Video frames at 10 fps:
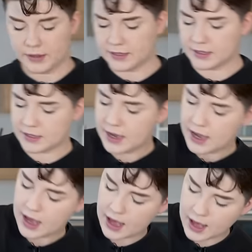This is
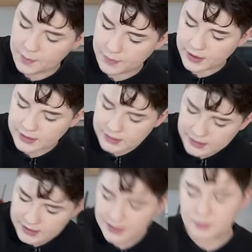um,
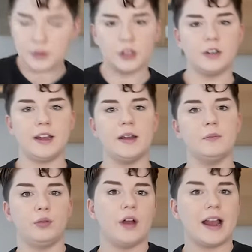similar
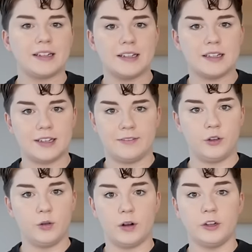in practice to
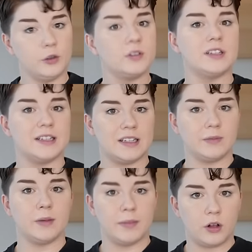if you are used to
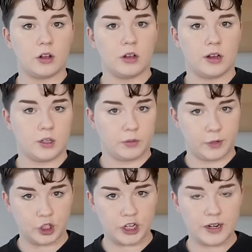steaming milk onto a
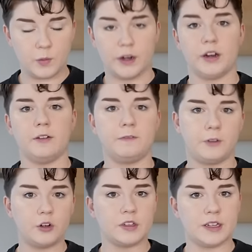machine. We are gonna
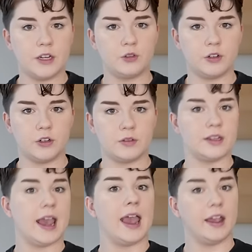first
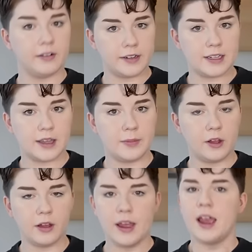introduce air into the
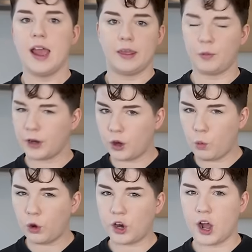milk and then we're gonna
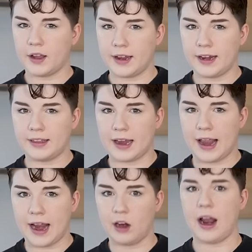work on getting
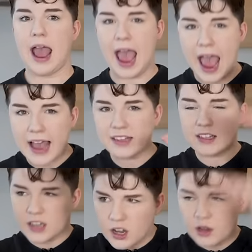that air
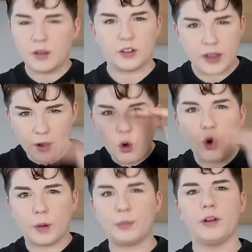as
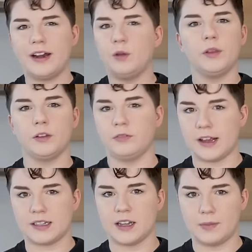incorporated with the
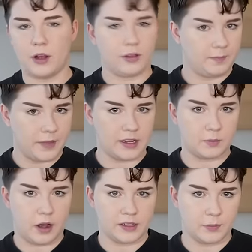rest of the milk
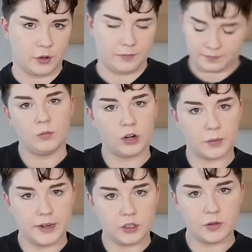as possible. We're
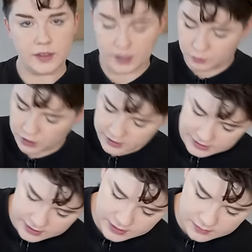gonna be doing this
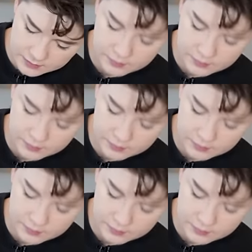process